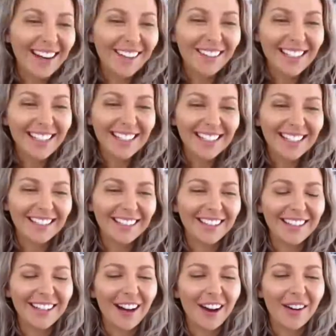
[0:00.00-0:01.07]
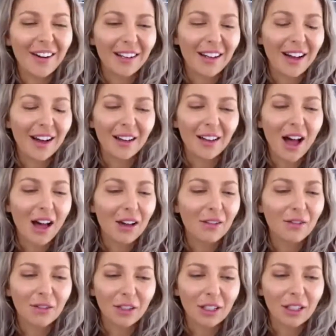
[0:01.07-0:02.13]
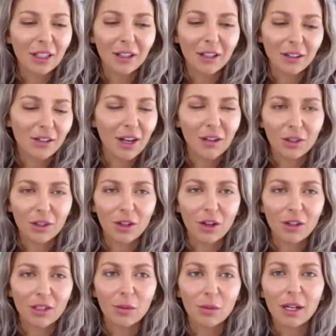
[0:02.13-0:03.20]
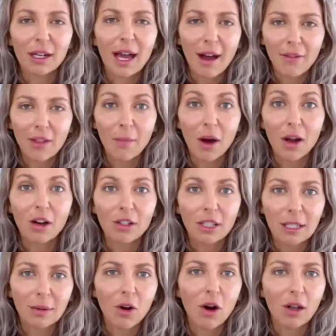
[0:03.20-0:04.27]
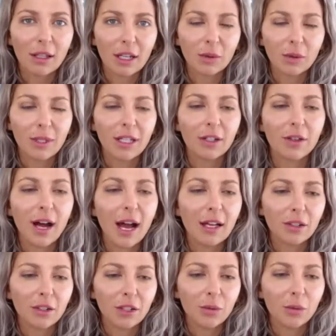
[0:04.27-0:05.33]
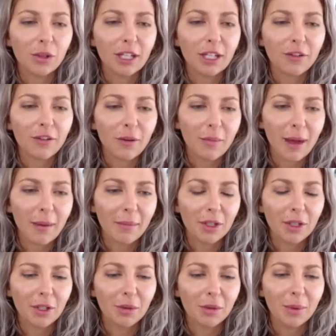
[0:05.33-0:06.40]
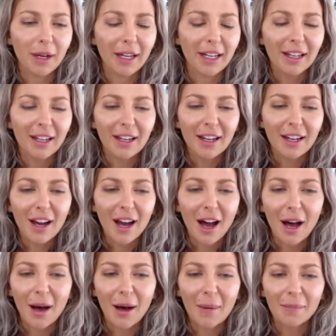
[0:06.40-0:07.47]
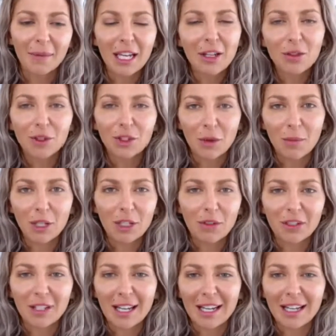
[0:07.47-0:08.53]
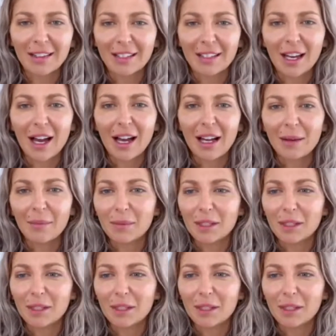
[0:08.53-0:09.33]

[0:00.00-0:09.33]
I don't need to, and a lot of really great results. And we're going to have them on our team call next week, you guys, so you will hear from them too. But thank you so much for taking the time.